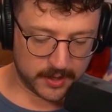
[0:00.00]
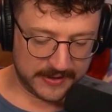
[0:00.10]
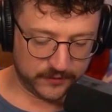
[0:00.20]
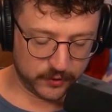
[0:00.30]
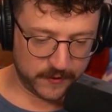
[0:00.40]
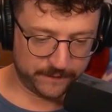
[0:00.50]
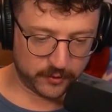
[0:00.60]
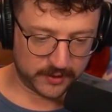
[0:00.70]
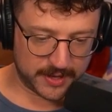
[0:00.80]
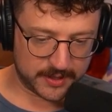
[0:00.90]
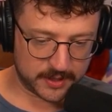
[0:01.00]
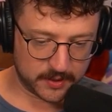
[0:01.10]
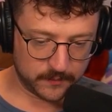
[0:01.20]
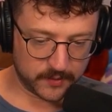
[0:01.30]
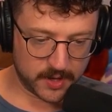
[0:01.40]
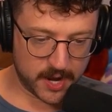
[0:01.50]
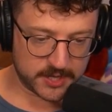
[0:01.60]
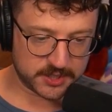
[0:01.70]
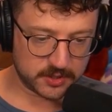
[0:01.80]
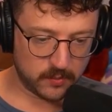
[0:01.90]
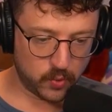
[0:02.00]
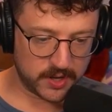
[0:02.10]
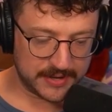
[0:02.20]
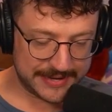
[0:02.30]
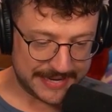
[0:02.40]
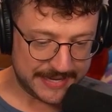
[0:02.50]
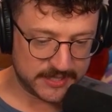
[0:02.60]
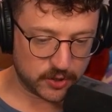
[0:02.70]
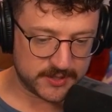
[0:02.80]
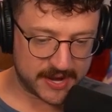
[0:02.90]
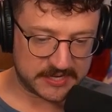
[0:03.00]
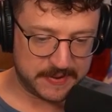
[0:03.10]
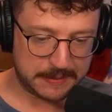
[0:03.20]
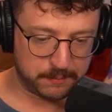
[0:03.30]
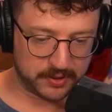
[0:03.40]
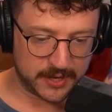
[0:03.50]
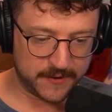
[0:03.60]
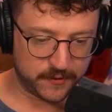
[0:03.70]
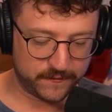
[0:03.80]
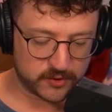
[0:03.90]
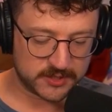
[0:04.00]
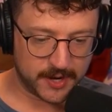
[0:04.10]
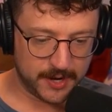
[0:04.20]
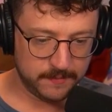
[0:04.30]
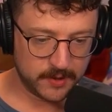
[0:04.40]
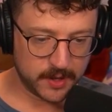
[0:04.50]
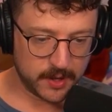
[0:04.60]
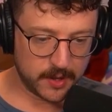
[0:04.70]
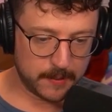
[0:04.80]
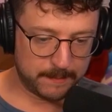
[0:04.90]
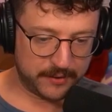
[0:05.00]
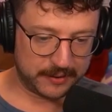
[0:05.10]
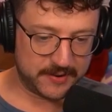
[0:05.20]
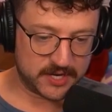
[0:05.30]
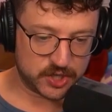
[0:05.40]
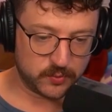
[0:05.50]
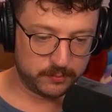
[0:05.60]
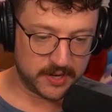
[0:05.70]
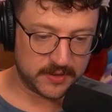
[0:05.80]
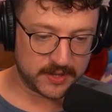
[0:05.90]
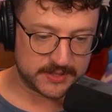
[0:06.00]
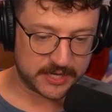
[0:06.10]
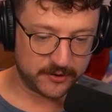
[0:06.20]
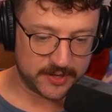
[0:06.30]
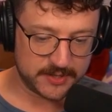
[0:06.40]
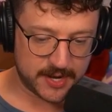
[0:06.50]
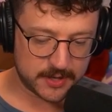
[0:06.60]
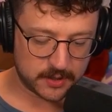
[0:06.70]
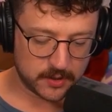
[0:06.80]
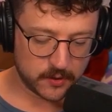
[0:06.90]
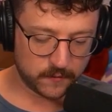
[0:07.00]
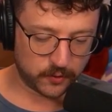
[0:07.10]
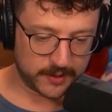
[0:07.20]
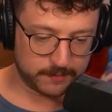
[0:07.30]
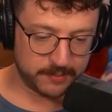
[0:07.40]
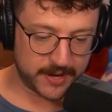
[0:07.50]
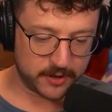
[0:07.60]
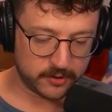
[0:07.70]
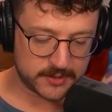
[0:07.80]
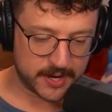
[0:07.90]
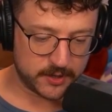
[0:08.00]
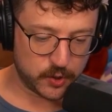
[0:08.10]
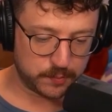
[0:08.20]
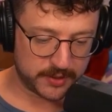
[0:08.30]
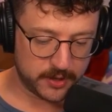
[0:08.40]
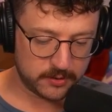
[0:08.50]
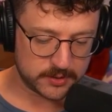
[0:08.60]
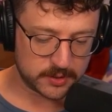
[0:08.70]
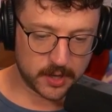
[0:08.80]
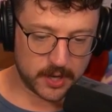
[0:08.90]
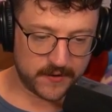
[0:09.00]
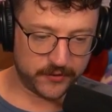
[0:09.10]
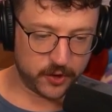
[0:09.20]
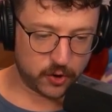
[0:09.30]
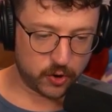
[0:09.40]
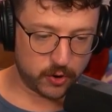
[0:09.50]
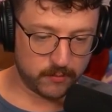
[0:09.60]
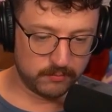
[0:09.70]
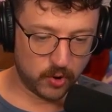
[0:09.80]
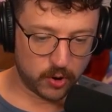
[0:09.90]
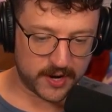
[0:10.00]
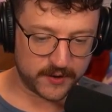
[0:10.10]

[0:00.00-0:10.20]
if you're looking for like a somewhat easier deck to pick up and play for the first time, my recommendation would be the Tyrion deck for like beginners and new players. If you're more